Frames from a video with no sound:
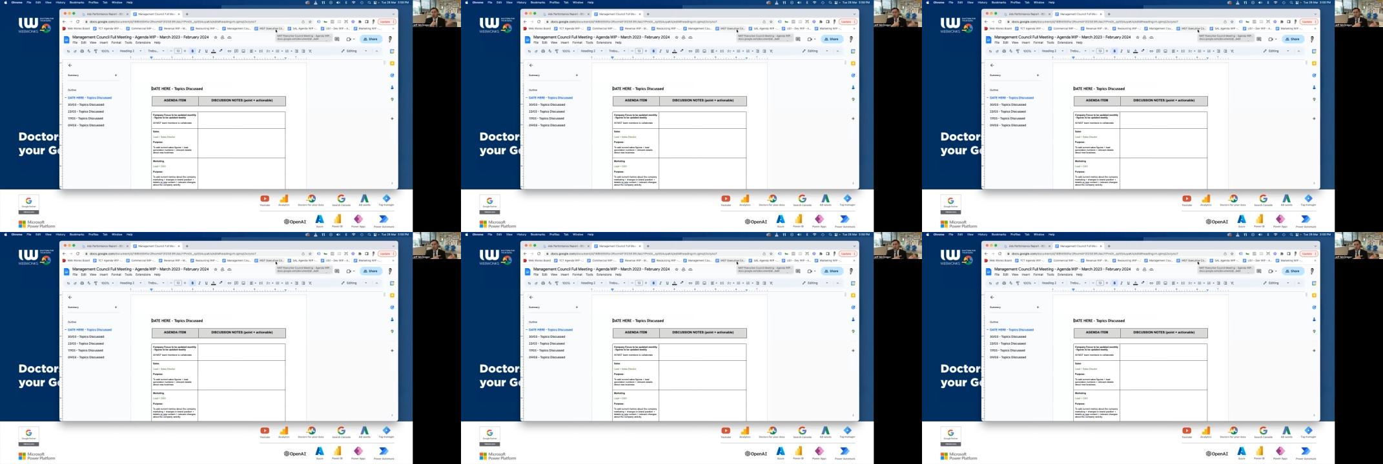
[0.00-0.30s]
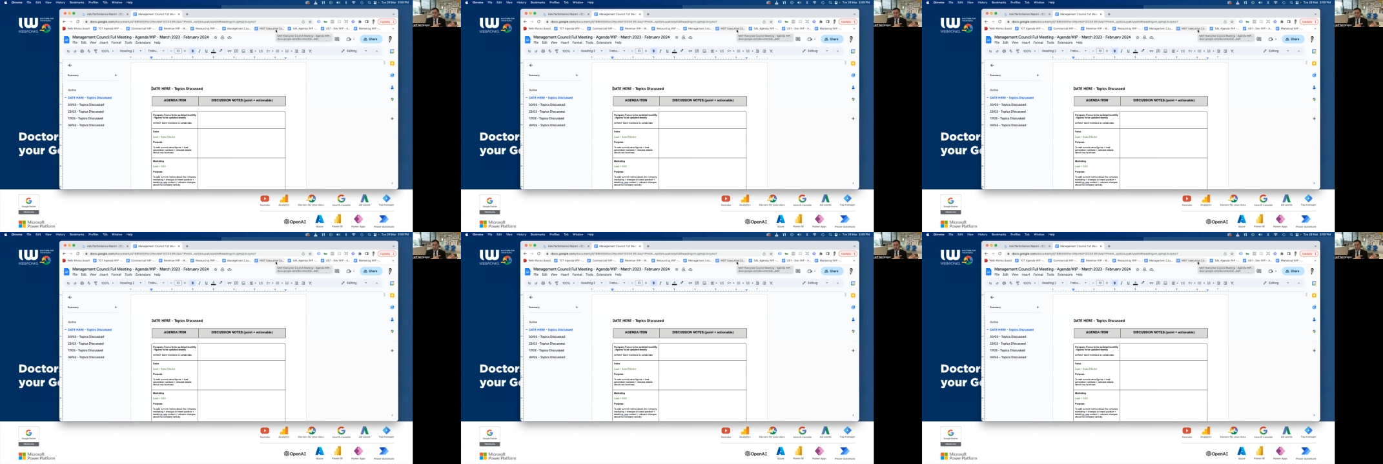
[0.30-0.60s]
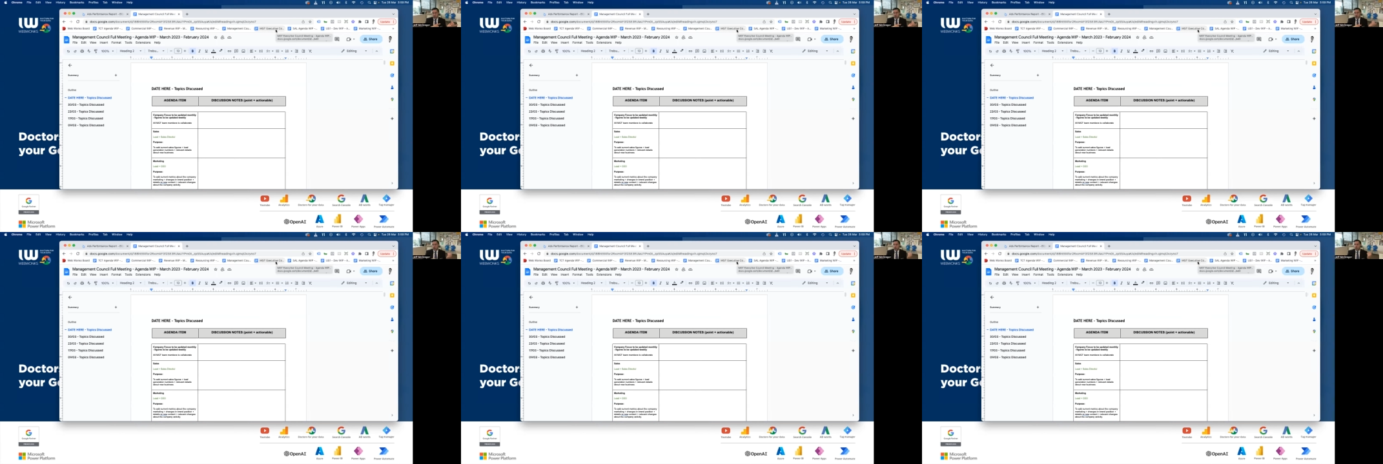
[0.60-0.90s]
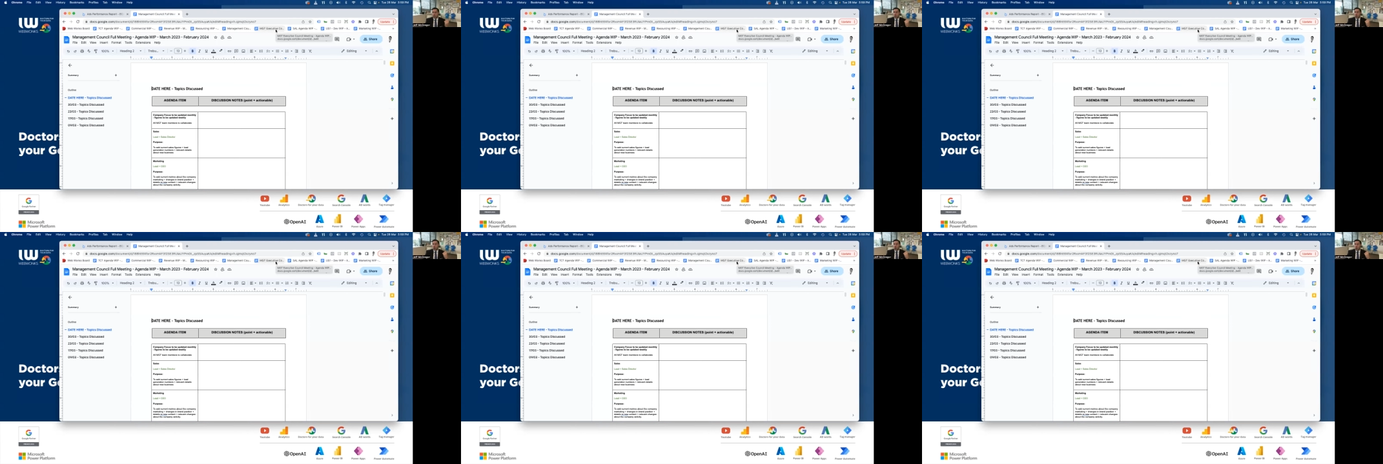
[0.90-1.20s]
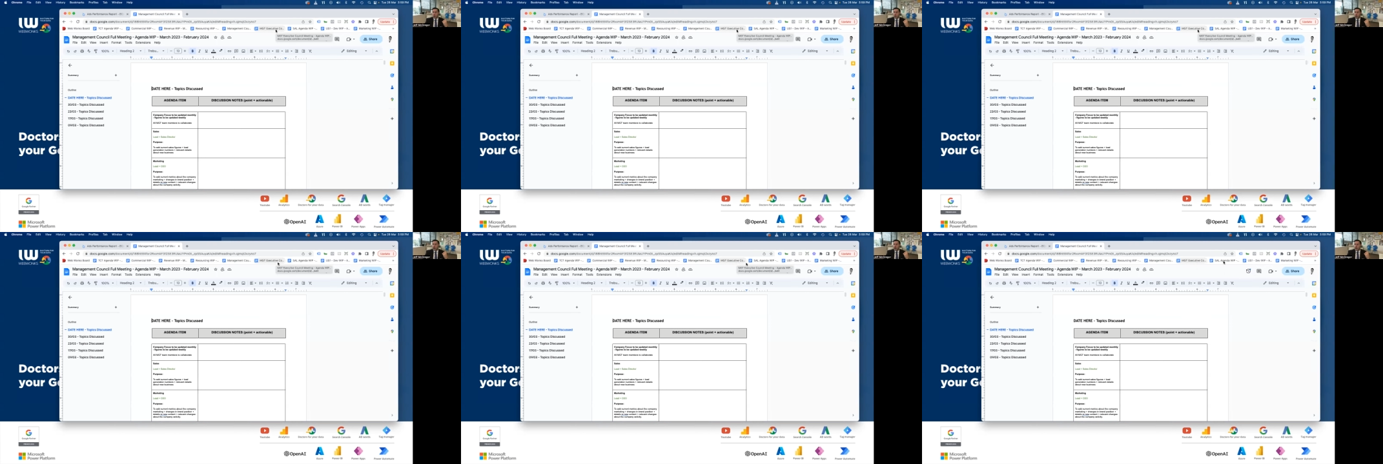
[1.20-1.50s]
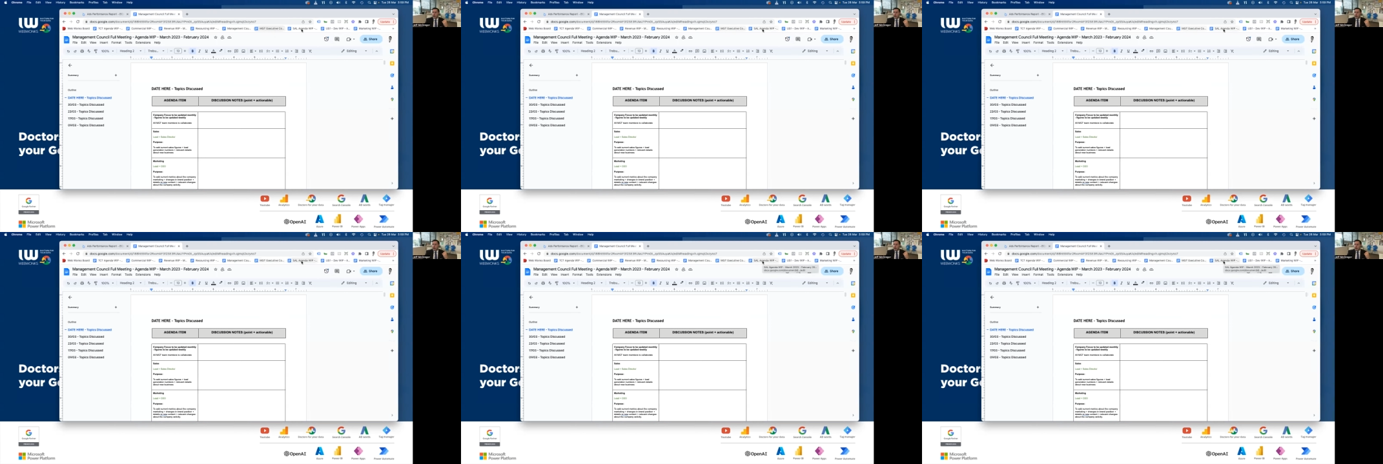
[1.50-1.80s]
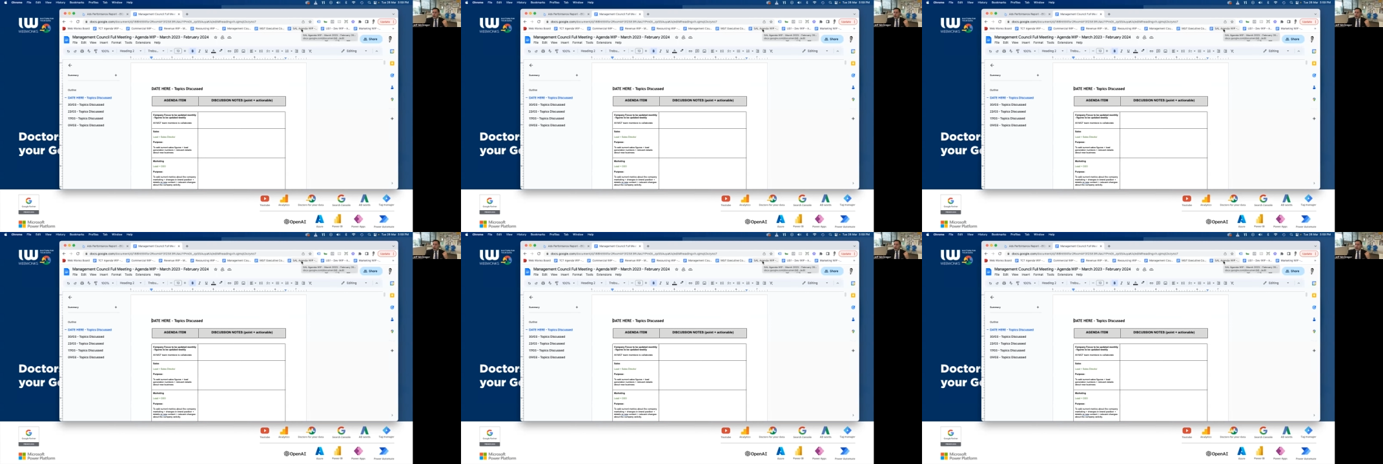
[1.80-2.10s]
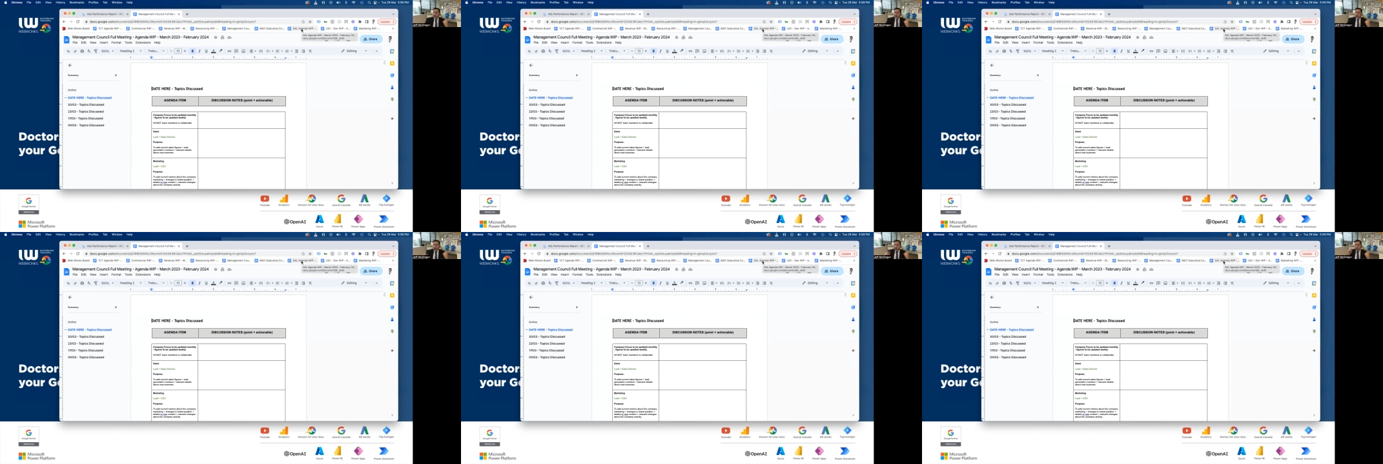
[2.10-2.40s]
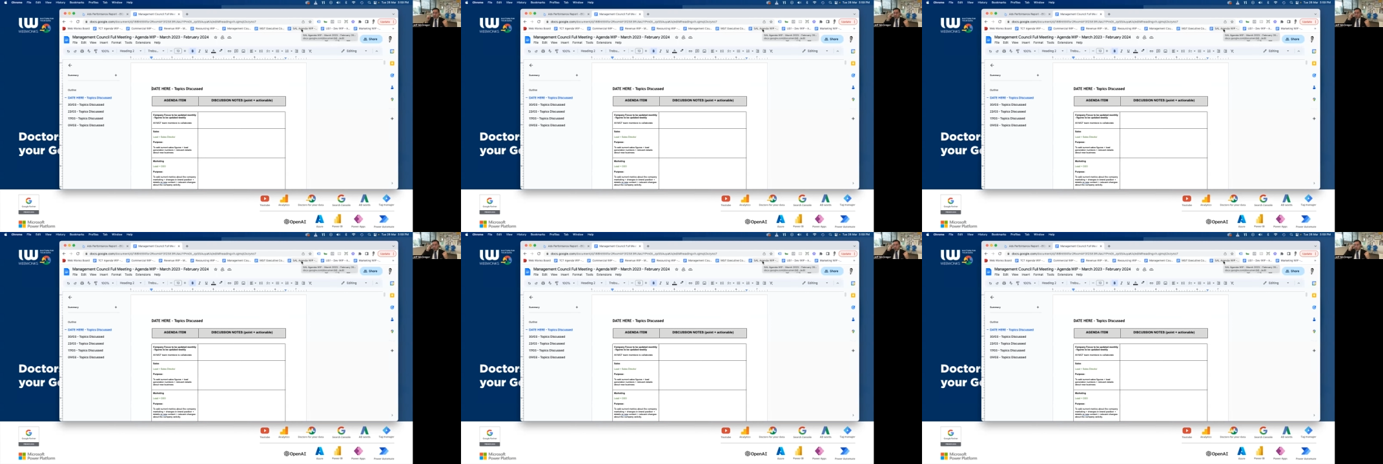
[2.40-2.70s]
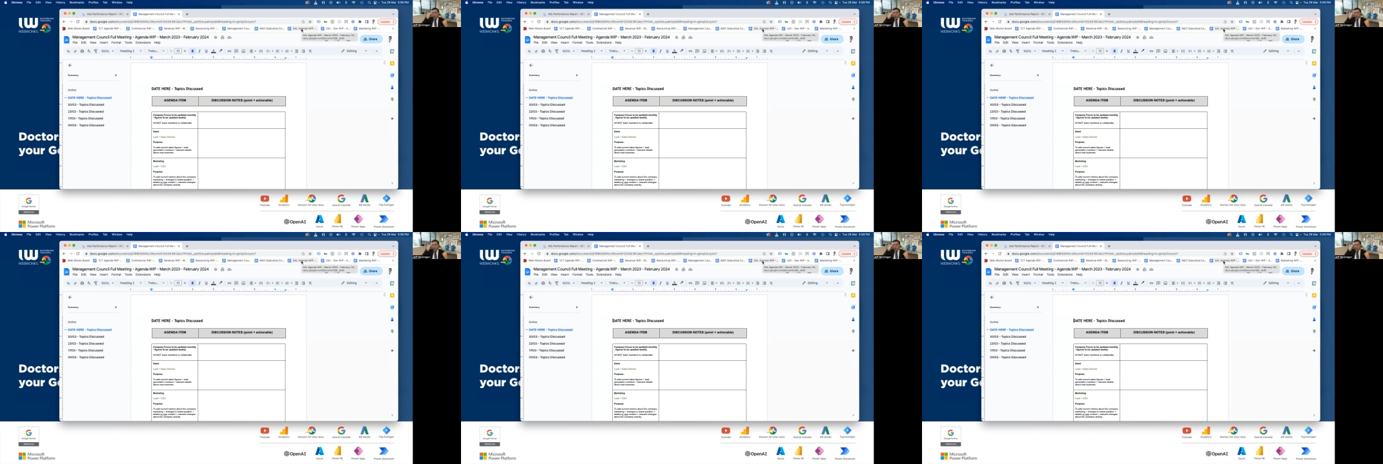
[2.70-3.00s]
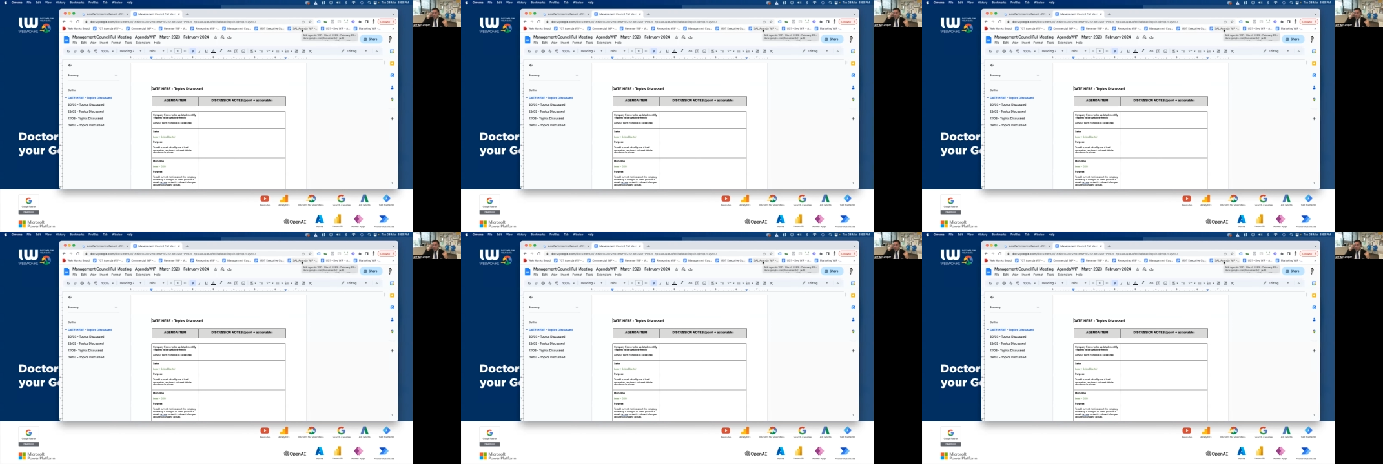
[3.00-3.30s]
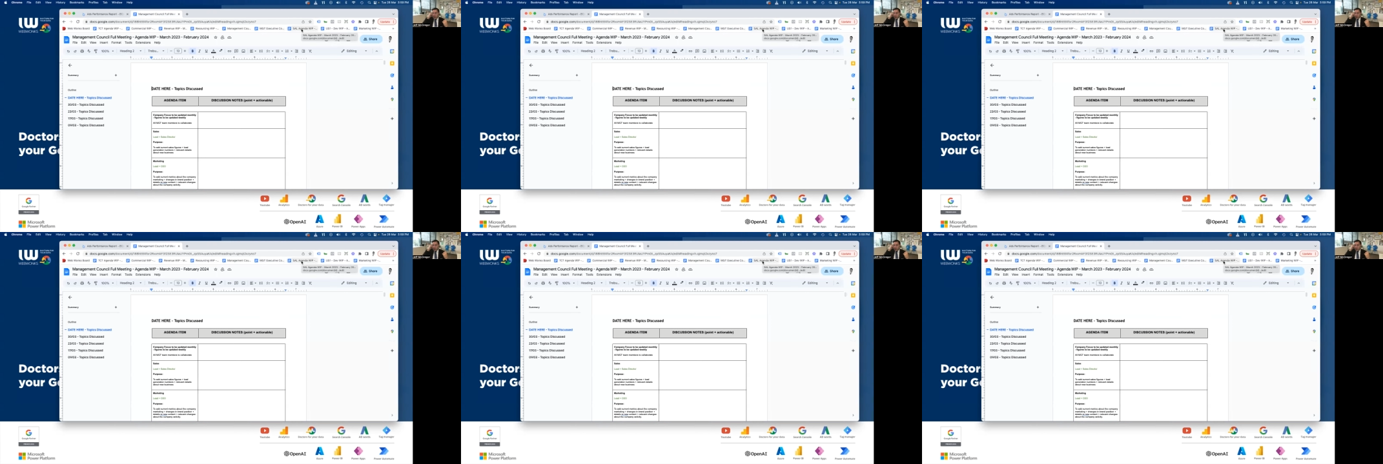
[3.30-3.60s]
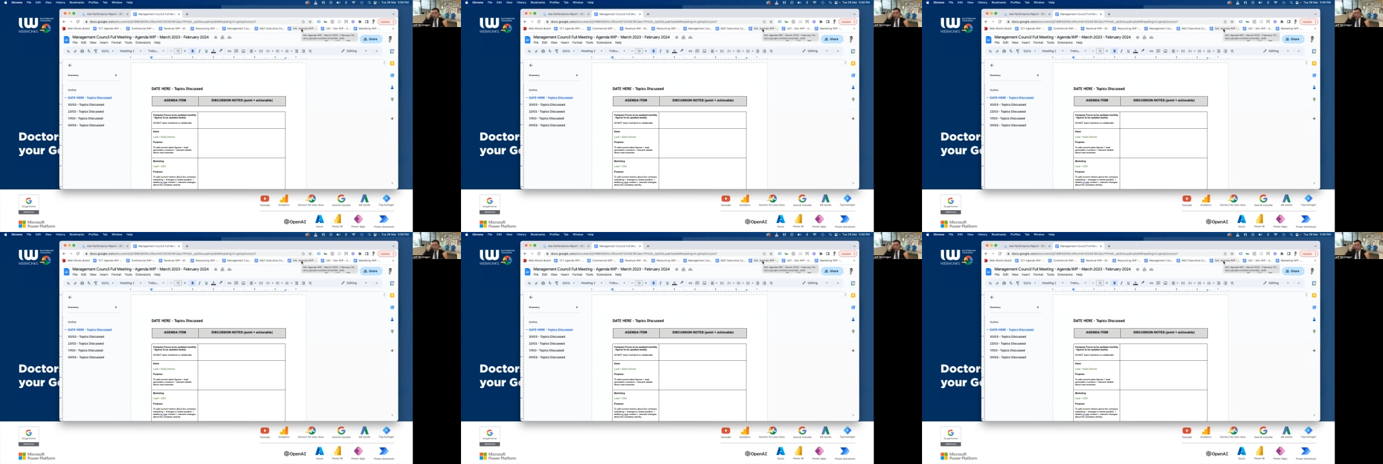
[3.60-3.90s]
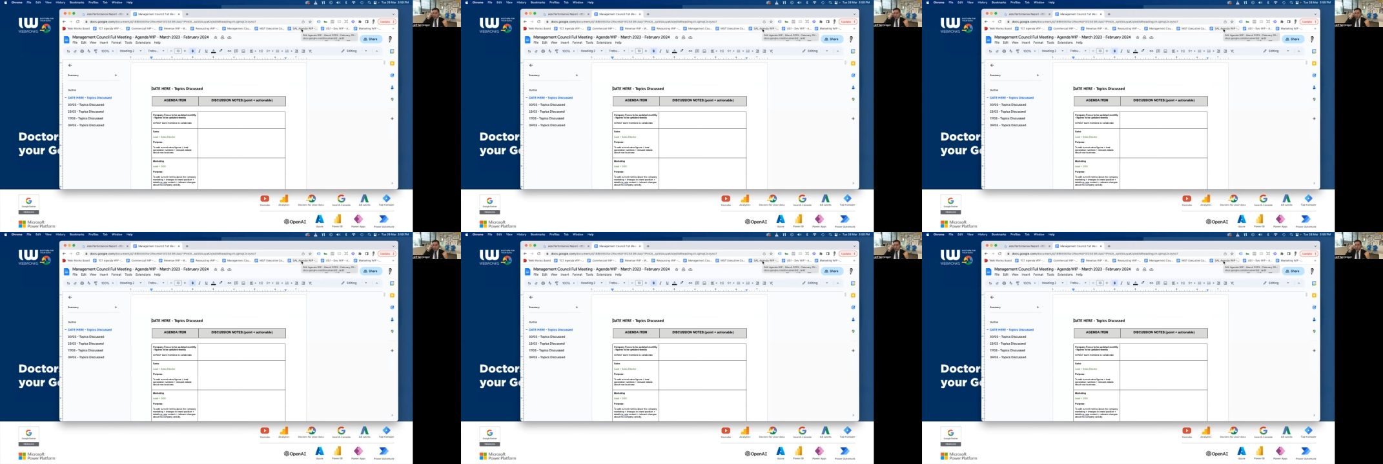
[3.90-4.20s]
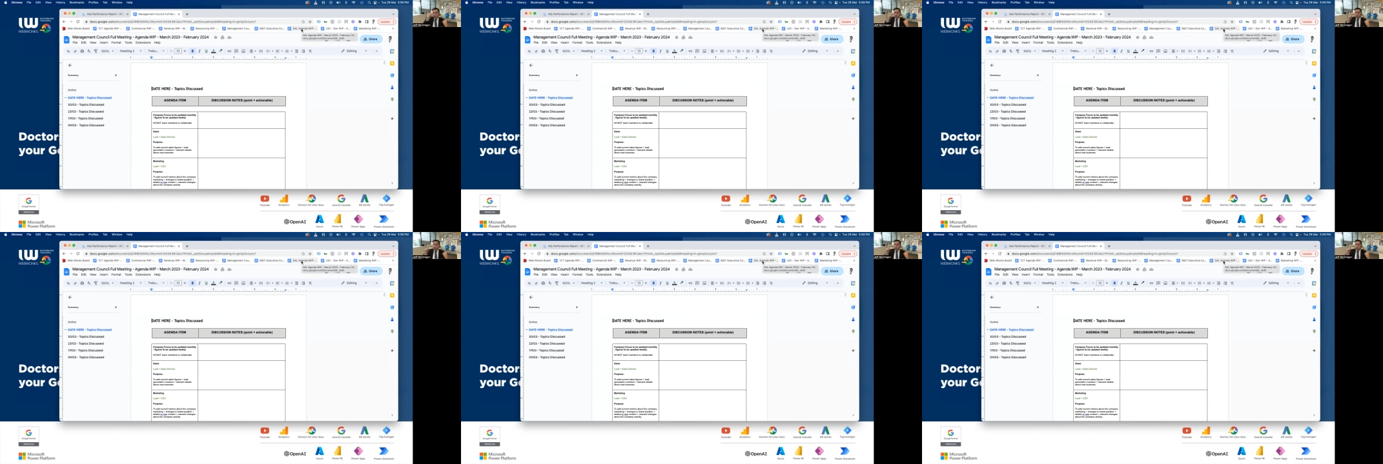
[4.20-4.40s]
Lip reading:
No face is visible, so there are no lips to read.